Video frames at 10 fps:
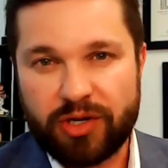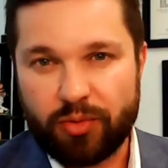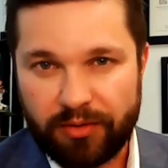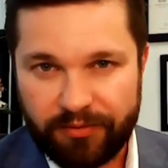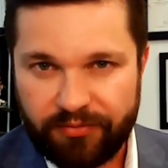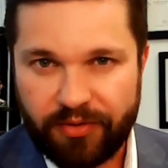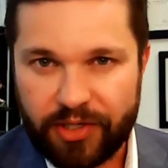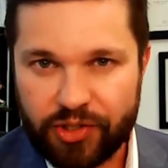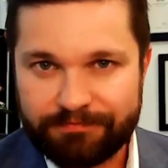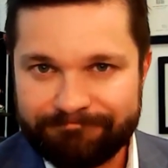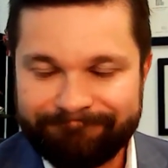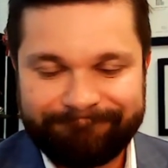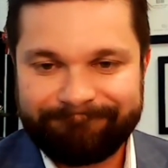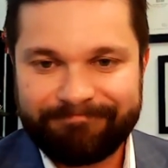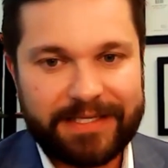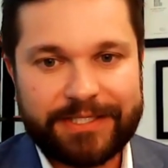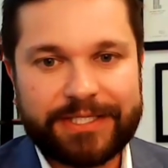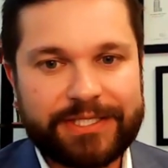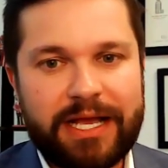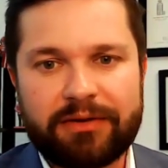general inflation. It's
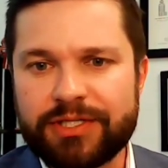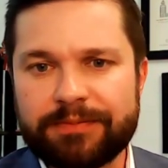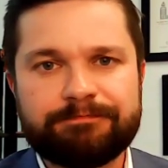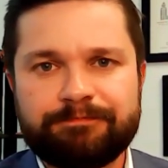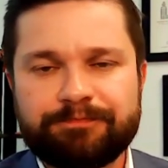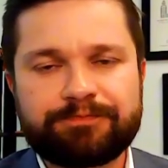just challenging.